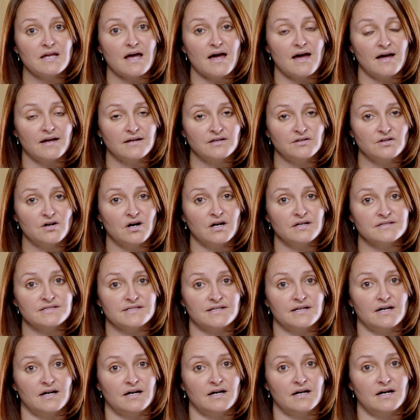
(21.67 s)
and
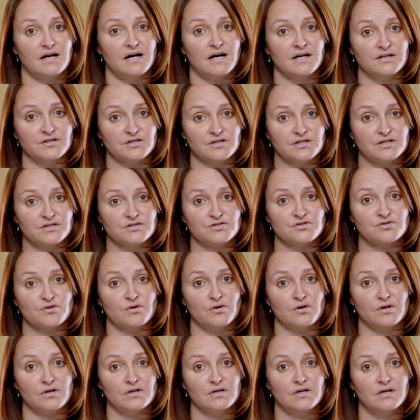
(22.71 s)
nausea under
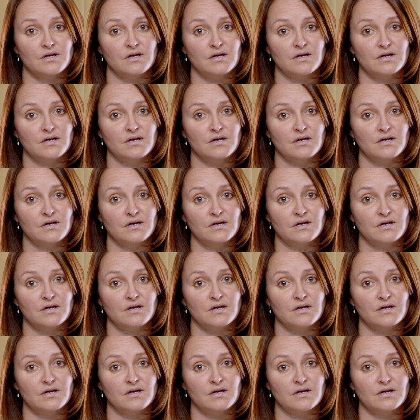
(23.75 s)
control.